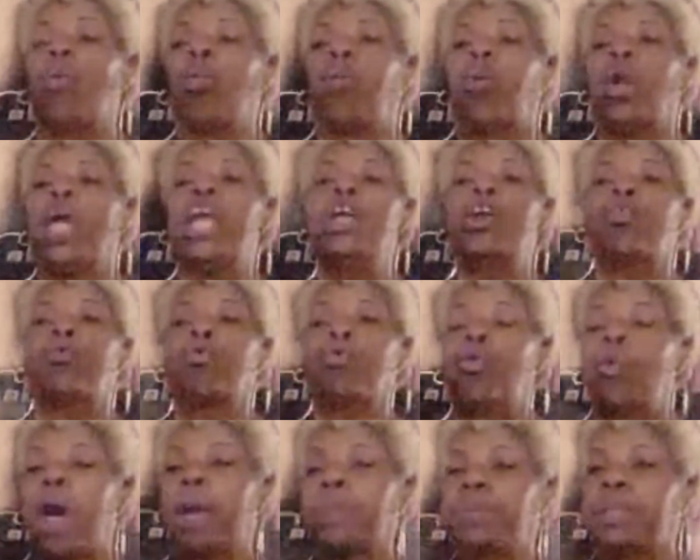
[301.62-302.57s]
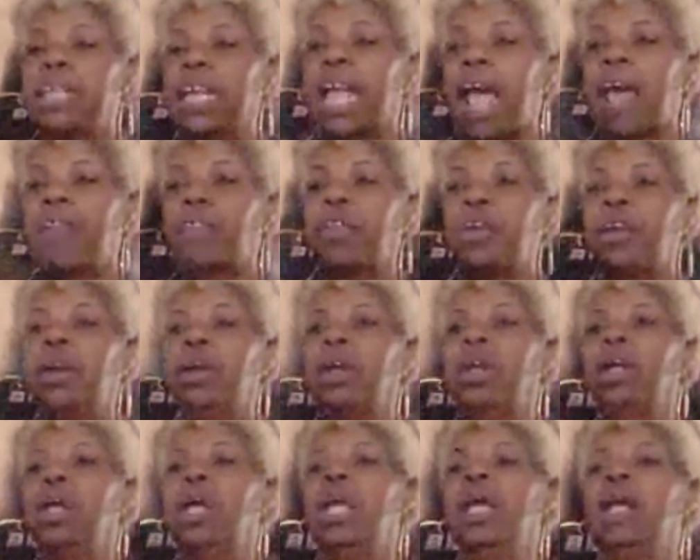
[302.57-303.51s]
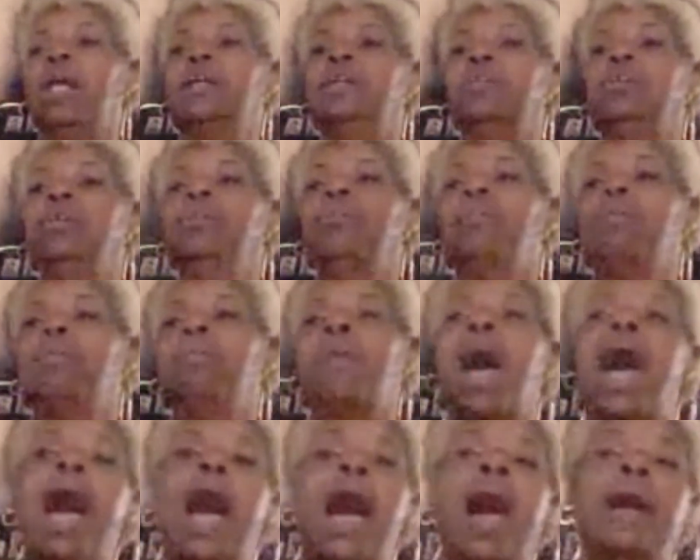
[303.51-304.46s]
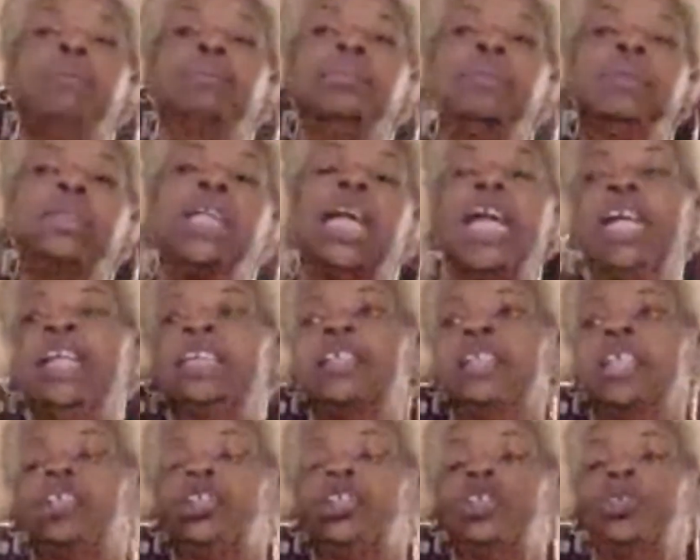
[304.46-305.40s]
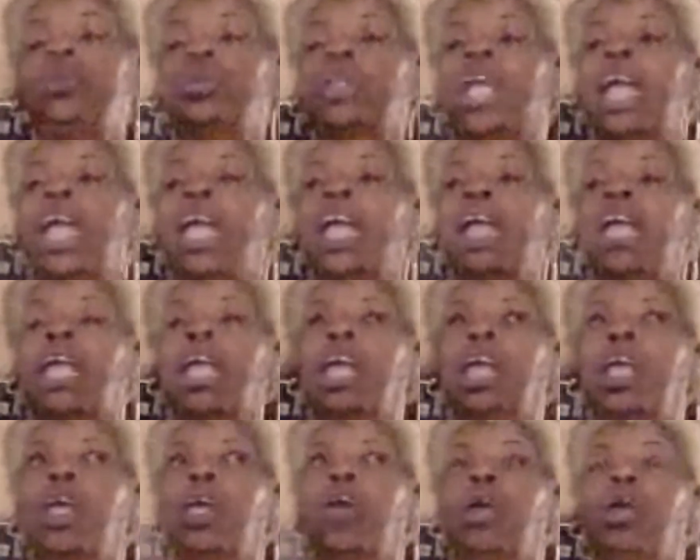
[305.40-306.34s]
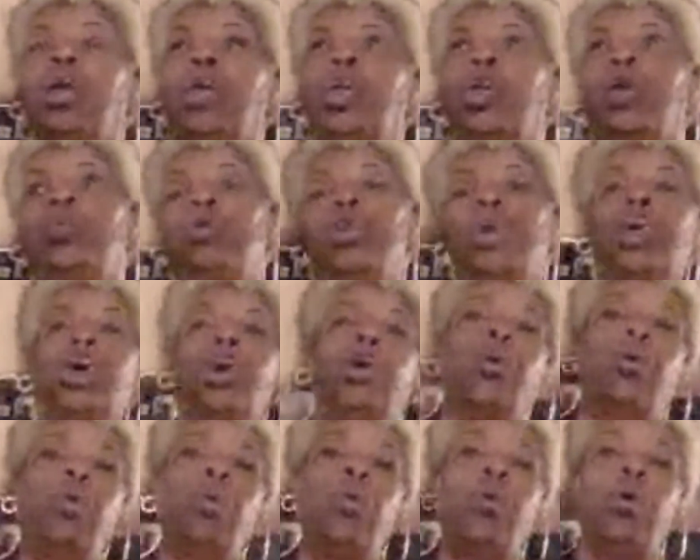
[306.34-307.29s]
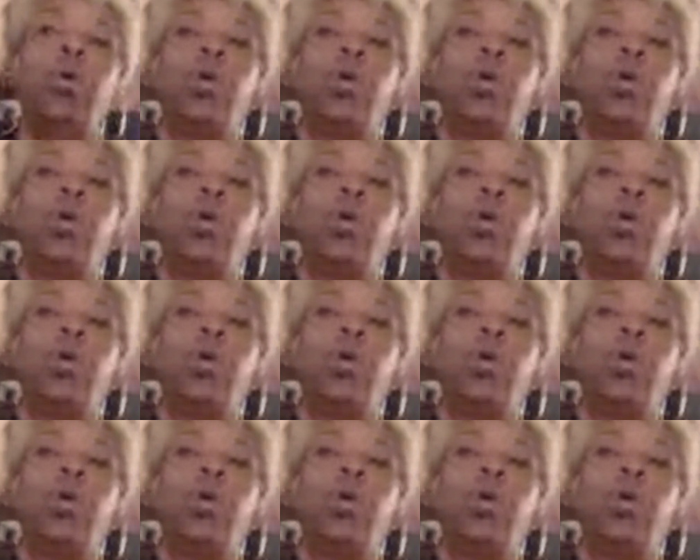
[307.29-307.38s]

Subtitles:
we grew up together. Mom, things that you think you knew,